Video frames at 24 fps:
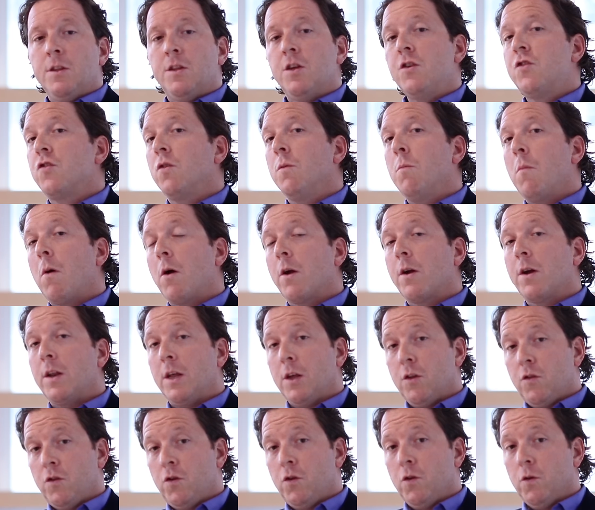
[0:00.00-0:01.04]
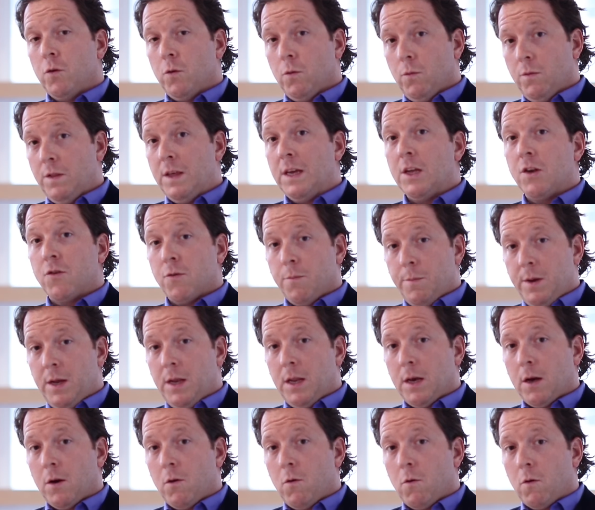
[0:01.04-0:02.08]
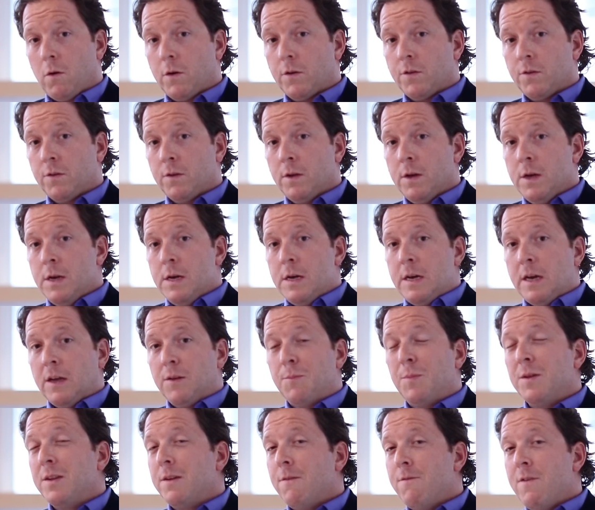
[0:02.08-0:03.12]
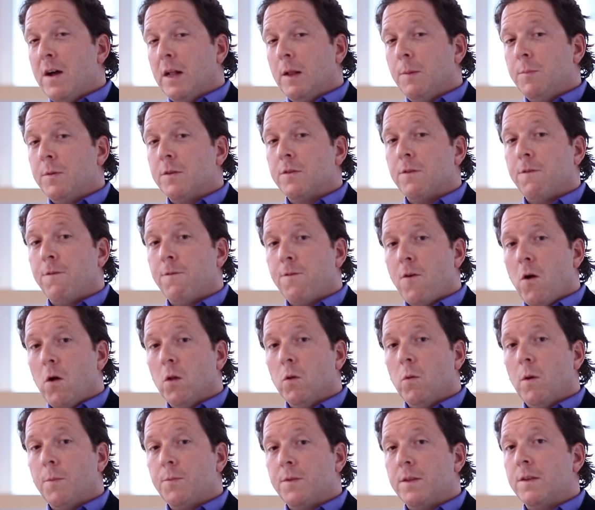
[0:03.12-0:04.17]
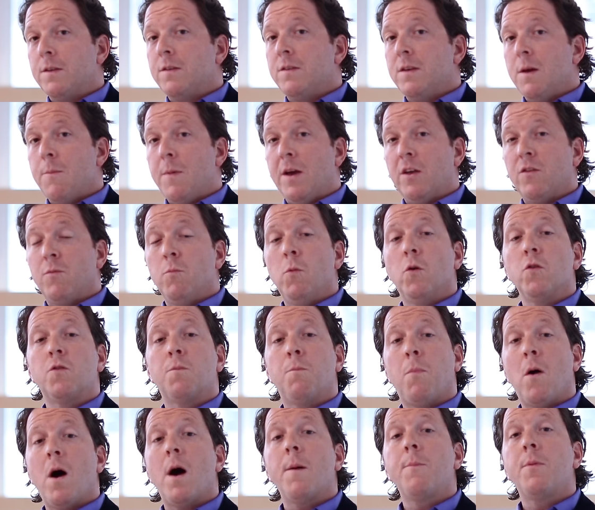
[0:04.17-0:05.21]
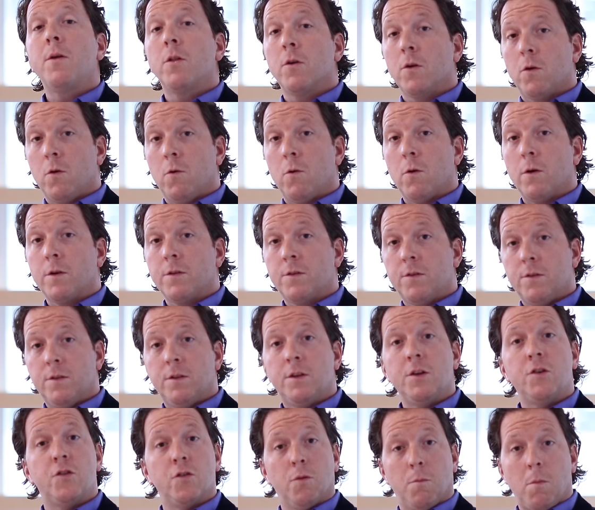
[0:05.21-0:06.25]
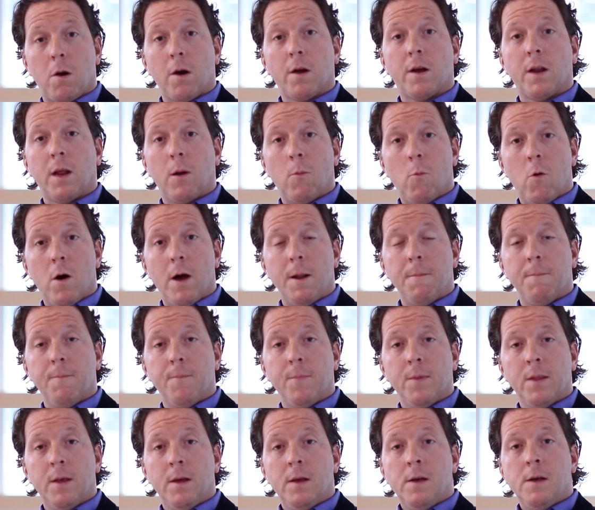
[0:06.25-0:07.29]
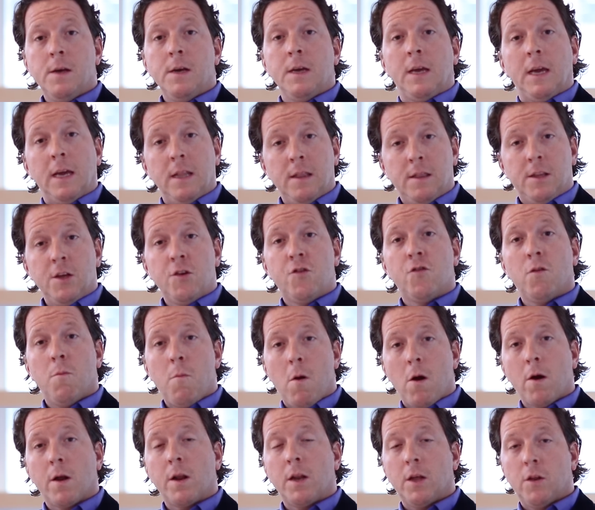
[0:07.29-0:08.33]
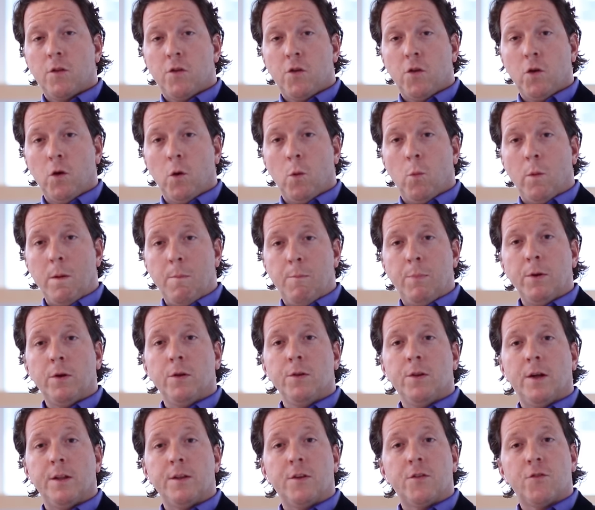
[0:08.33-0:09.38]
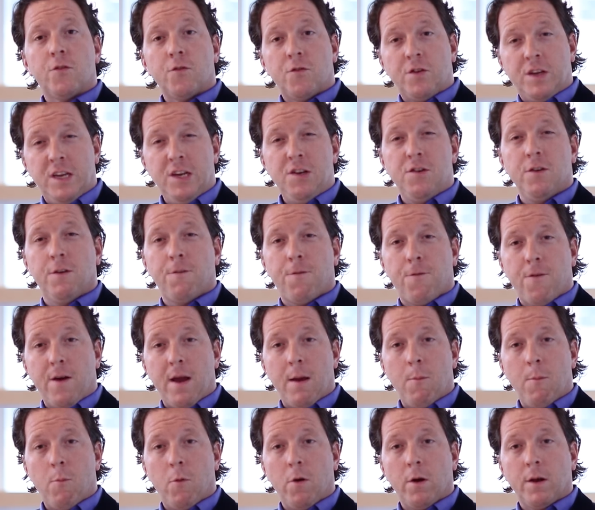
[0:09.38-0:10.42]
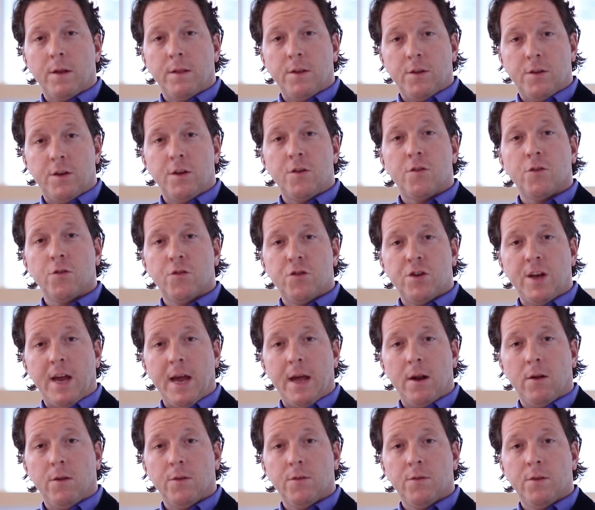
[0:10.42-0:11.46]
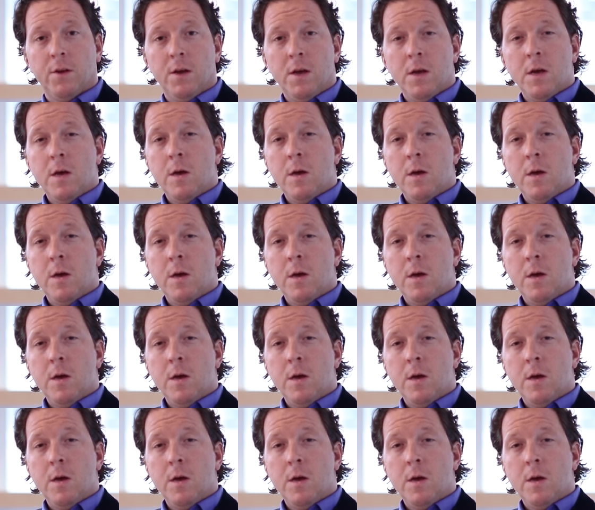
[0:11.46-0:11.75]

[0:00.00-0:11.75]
Digital Marketing 2, the intermediate course, has been developed as a follow-up to the CMA's most popular course, Digital Marketing 1. In Digital Marketing 2, we build on the strategic framework and the digital channels,